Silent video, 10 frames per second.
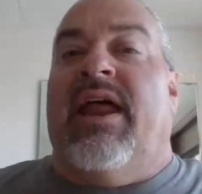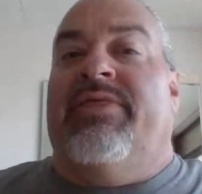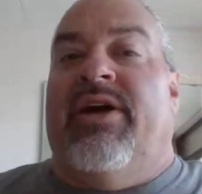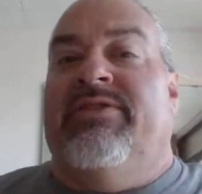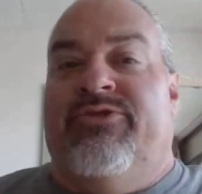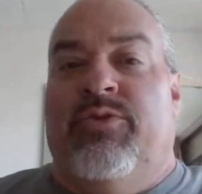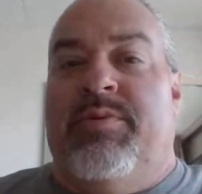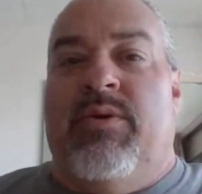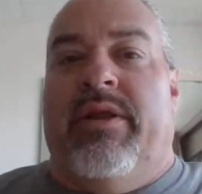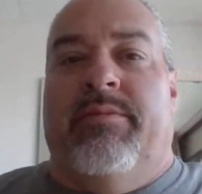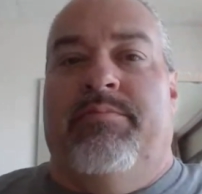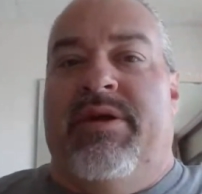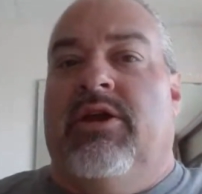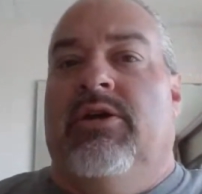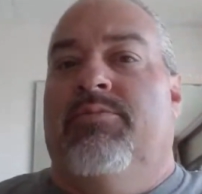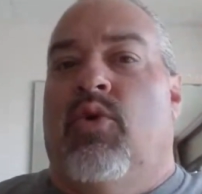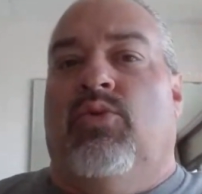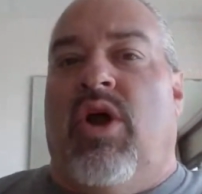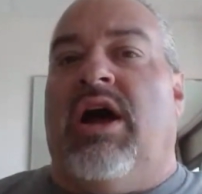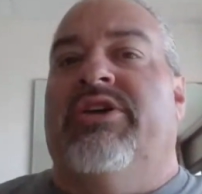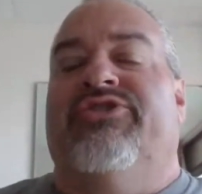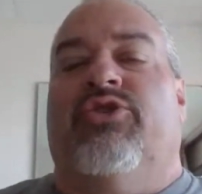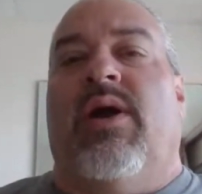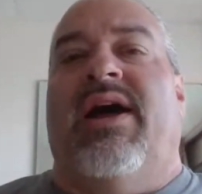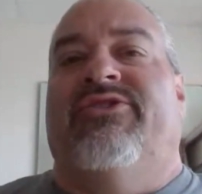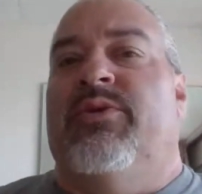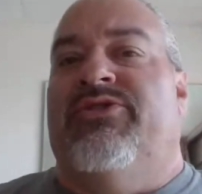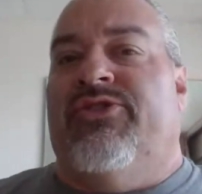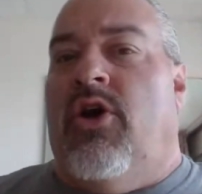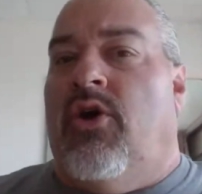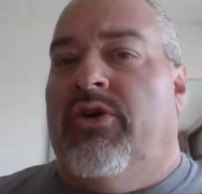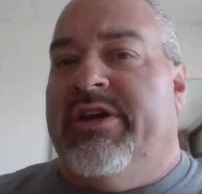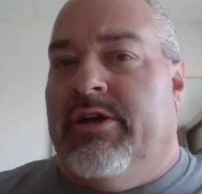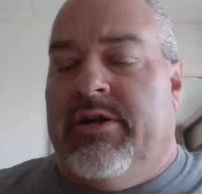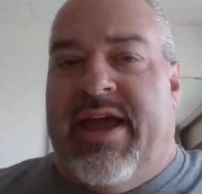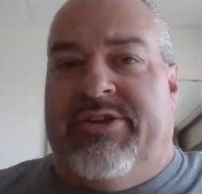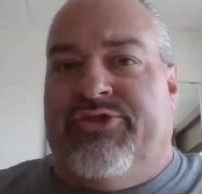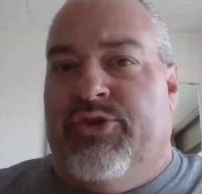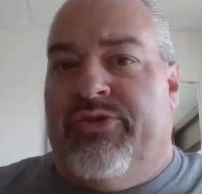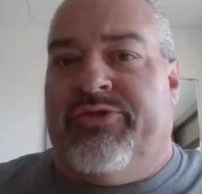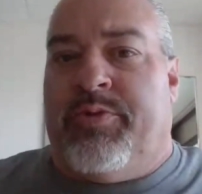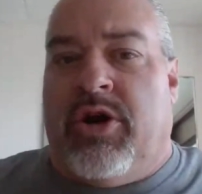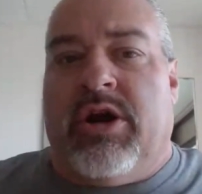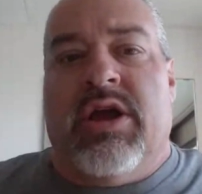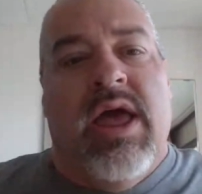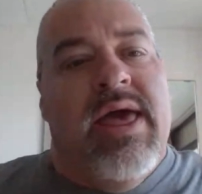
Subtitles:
That I thought this would be one of the bigger, more raucous crowds that we saw all year at Truist Park.